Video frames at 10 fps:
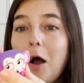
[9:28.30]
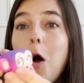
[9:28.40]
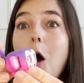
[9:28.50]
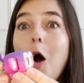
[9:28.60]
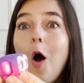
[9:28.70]

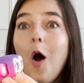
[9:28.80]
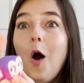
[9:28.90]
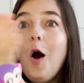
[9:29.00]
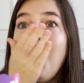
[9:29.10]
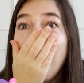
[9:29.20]

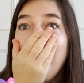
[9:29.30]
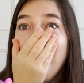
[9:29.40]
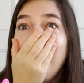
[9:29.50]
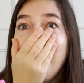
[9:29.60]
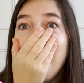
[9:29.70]

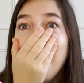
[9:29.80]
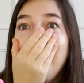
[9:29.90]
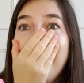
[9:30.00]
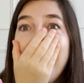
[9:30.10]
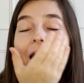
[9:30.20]
oh,
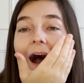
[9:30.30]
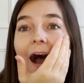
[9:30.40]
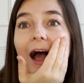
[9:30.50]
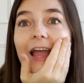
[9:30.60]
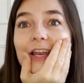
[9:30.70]

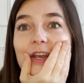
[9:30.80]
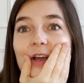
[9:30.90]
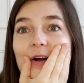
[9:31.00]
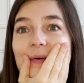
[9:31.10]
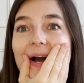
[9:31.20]
I
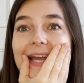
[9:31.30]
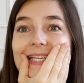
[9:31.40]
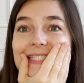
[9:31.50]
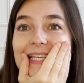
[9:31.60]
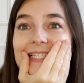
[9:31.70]
know why
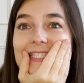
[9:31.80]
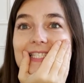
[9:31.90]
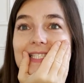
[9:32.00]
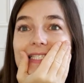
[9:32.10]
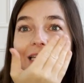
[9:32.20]
it says
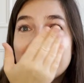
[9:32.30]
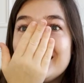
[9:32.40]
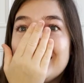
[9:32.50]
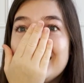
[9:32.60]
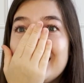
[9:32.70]
it's
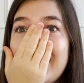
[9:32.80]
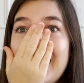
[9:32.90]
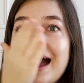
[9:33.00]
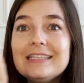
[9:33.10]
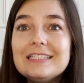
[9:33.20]
cheeky.
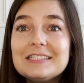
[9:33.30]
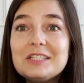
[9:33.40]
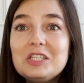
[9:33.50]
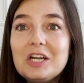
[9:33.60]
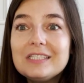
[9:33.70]
I just
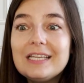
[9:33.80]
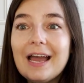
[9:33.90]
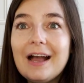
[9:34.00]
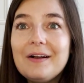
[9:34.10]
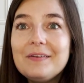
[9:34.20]
looked
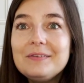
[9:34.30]
down.